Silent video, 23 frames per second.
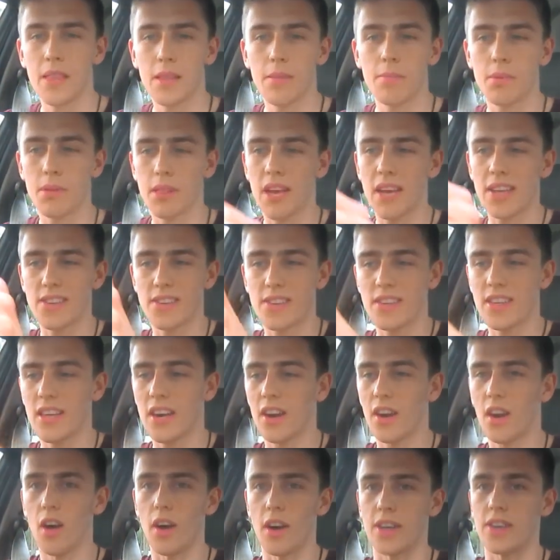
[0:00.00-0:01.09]
but that's still a
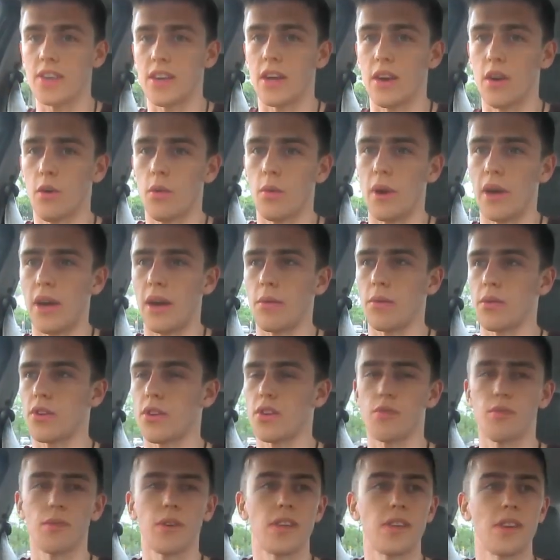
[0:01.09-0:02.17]
lot, isn't it? Oh wait, I wanted
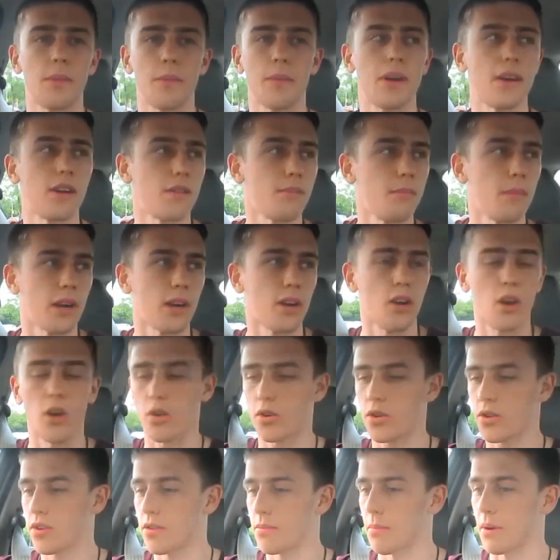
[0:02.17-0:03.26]
to reset my
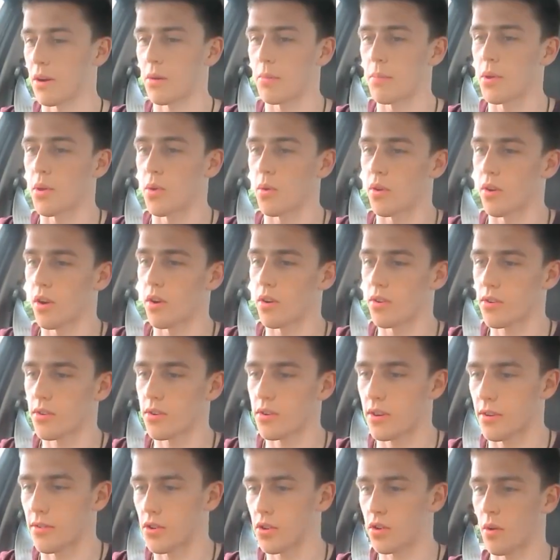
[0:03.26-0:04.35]
clocks, my computer clocks, because
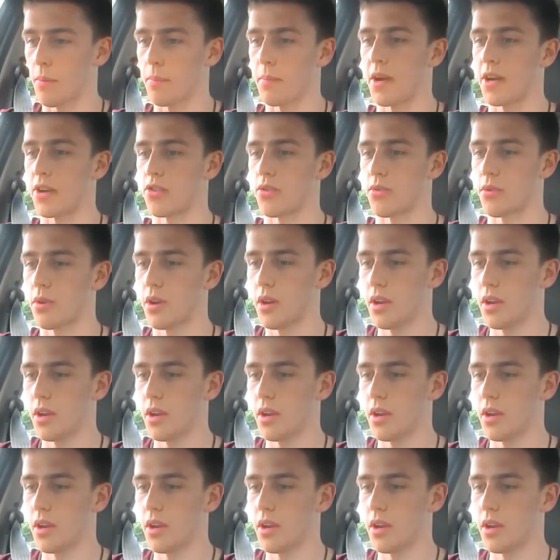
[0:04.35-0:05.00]
I've just got petrol.